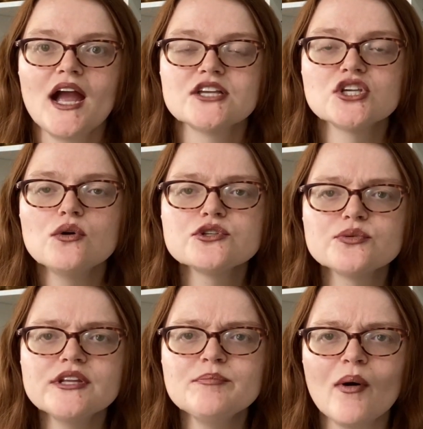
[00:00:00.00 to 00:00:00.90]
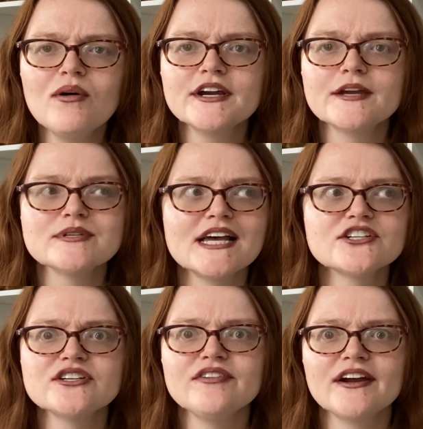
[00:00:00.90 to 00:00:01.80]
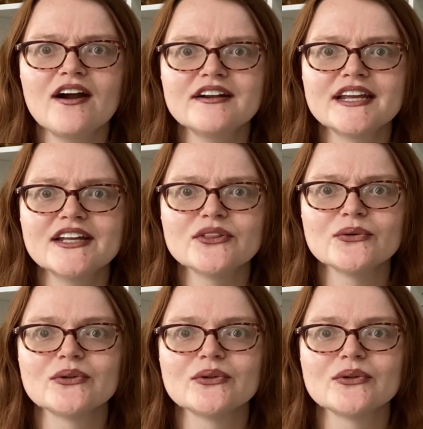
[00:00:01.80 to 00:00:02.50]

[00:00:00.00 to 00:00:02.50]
So it was really boring. It was actually very hard to get through.